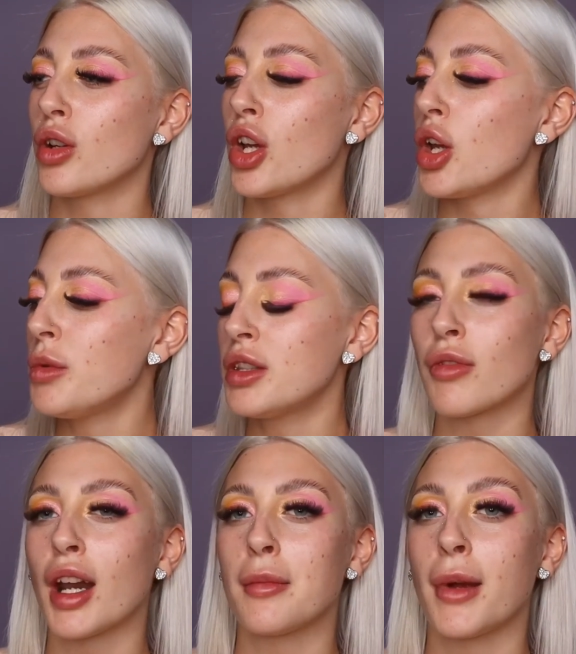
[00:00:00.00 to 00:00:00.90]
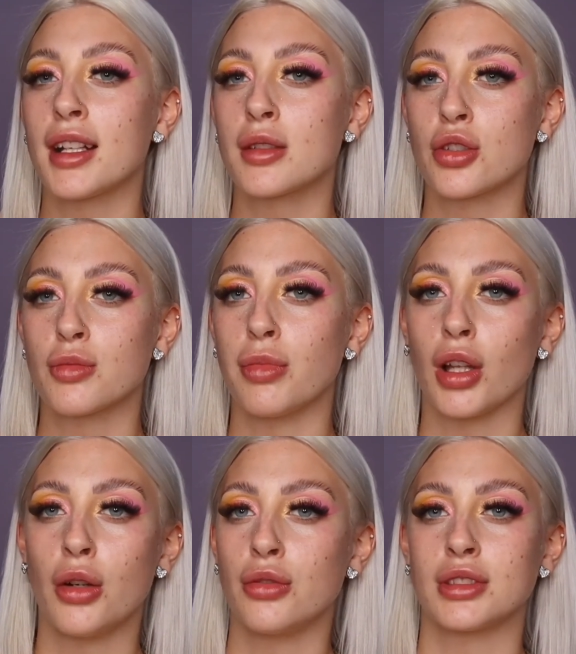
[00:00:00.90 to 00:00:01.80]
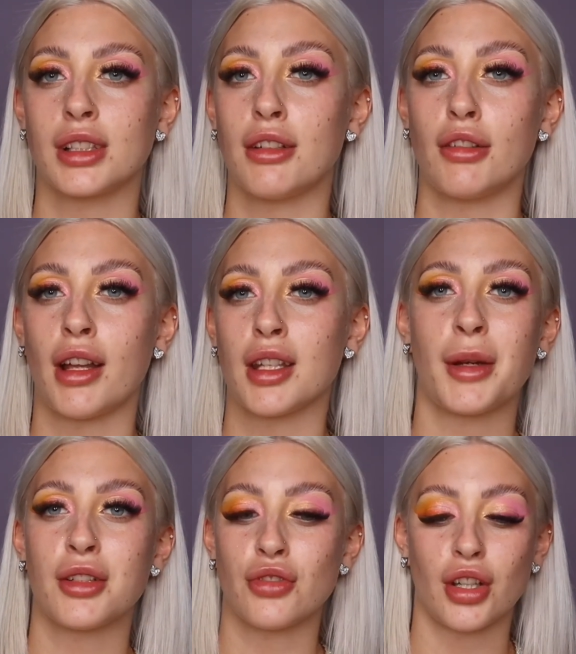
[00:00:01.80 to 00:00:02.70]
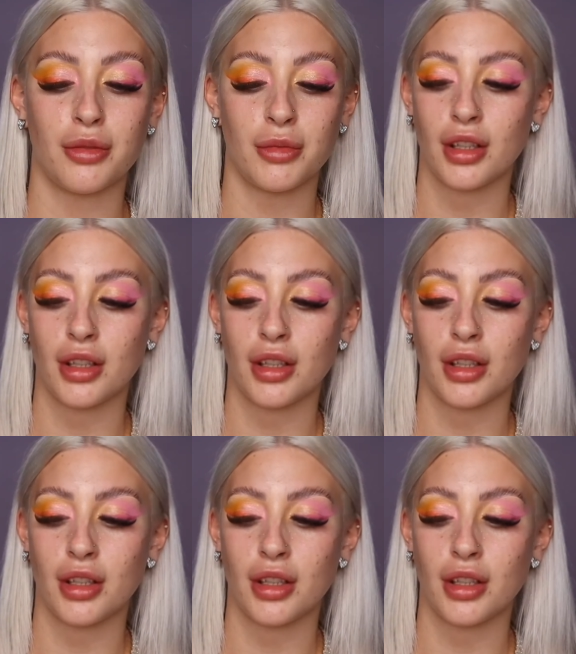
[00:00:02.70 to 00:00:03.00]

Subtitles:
Who in the right mind just blows glitter around the bedroom?